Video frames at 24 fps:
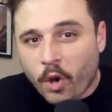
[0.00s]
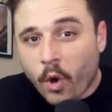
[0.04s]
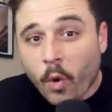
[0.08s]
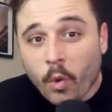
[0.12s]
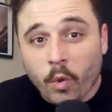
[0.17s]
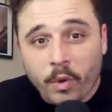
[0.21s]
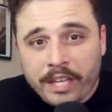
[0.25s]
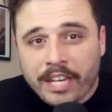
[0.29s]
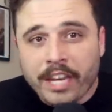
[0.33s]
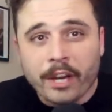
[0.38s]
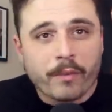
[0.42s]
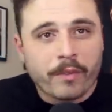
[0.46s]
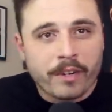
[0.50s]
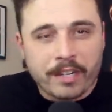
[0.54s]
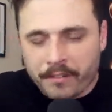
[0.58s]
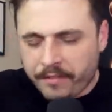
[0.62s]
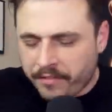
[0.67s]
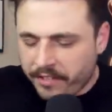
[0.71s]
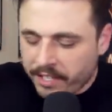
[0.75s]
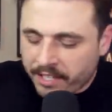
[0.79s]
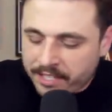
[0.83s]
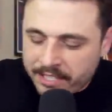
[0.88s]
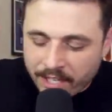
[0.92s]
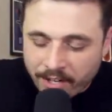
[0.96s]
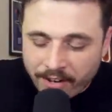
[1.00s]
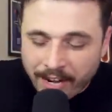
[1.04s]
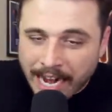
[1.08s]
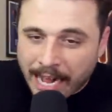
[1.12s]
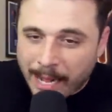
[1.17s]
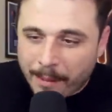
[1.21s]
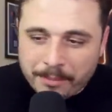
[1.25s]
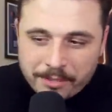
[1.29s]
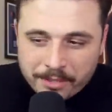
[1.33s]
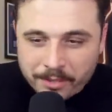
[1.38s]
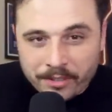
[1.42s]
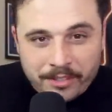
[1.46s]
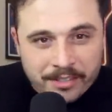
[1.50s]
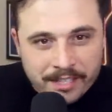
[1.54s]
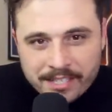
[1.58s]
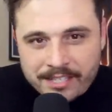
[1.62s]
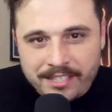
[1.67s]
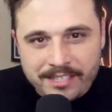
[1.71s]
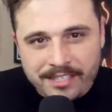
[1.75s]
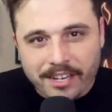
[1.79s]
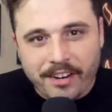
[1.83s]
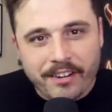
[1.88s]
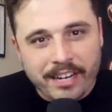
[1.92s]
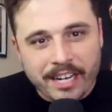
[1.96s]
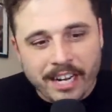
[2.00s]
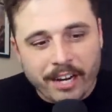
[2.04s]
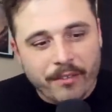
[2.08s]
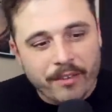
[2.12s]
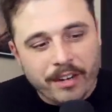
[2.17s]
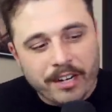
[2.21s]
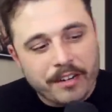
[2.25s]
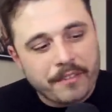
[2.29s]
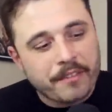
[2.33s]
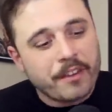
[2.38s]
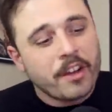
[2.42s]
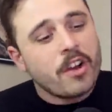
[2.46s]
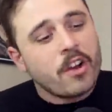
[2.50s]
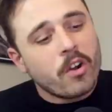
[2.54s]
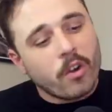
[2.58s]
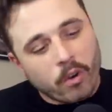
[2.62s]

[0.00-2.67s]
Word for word: only get rid of things that are absolutely necessary to get rid of,